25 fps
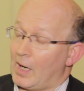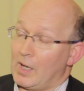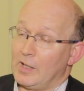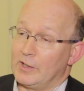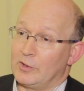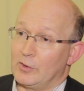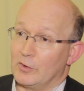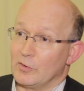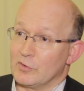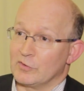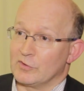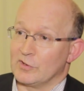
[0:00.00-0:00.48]

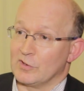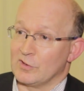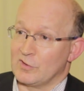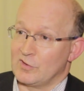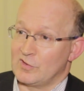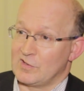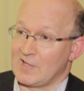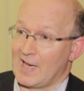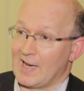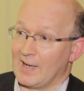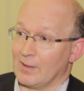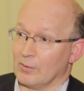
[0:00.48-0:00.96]
Icons in
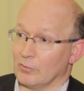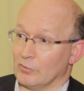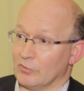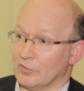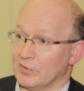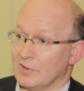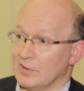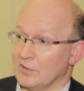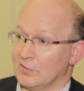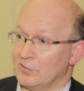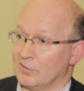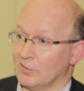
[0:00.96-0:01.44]

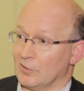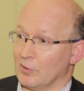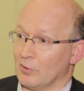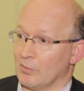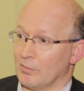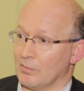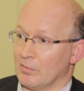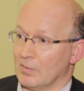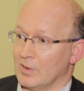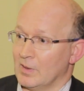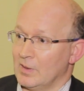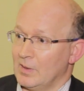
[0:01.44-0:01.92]
Sound is
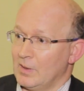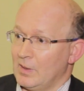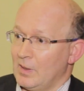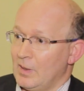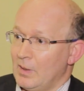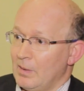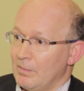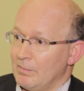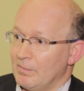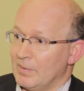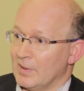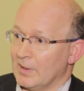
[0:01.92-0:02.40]
um,
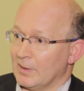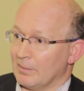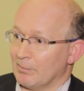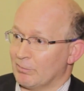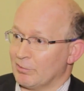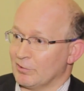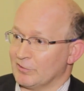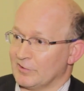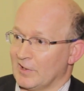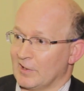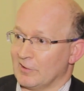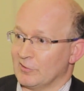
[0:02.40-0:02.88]
being
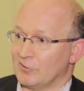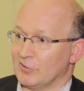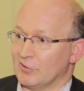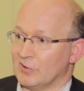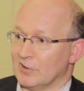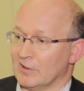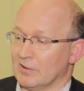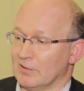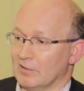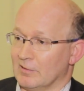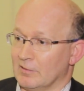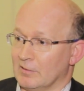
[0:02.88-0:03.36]

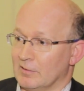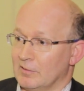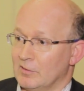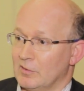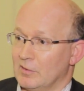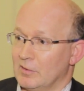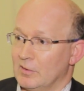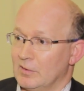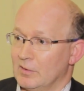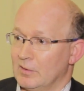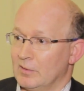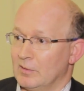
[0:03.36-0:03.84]
presented in
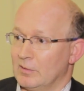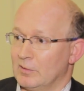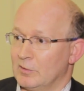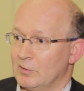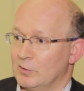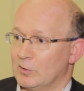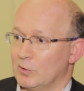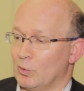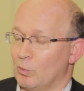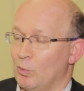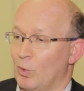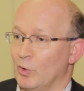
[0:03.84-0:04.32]

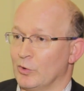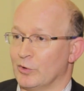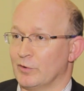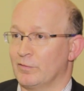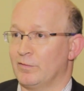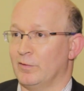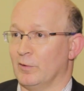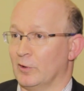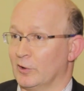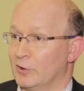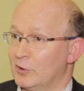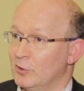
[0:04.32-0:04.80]
the
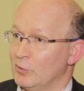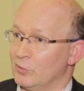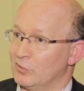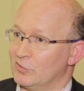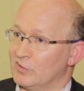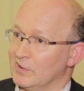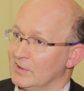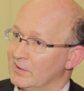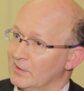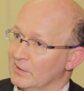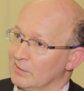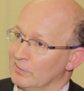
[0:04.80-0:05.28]
wonderful
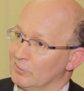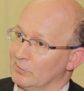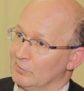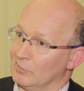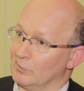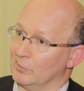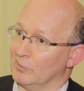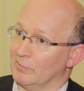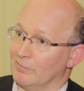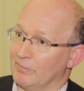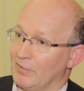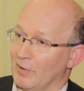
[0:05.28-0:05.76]
acoustic
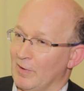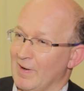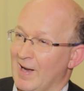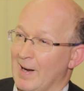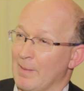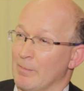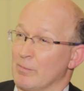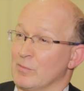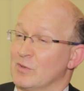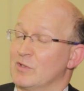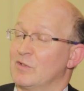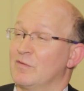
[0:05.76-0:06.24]
and the very
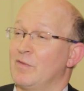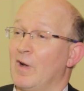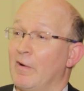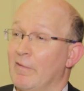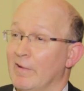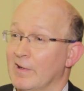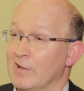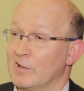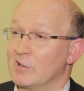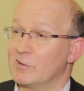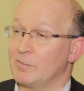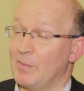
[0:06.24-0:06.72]

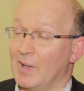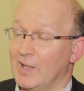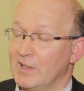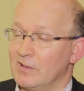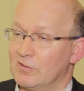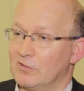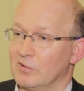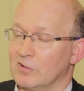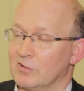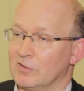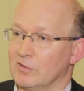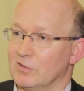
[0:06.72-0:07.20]
atmospheric
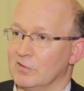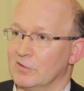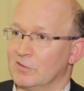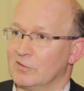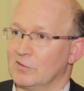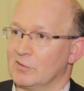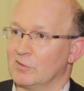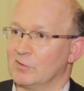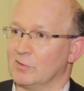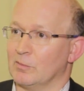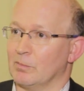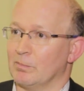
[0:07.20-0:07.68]
space that
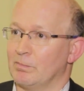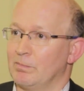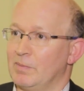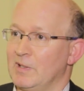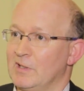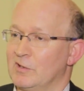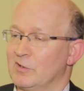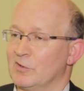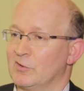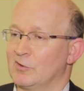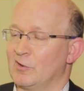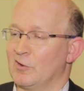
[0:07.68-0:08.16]
is St
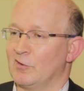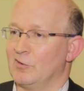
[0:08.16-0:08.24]
Peter's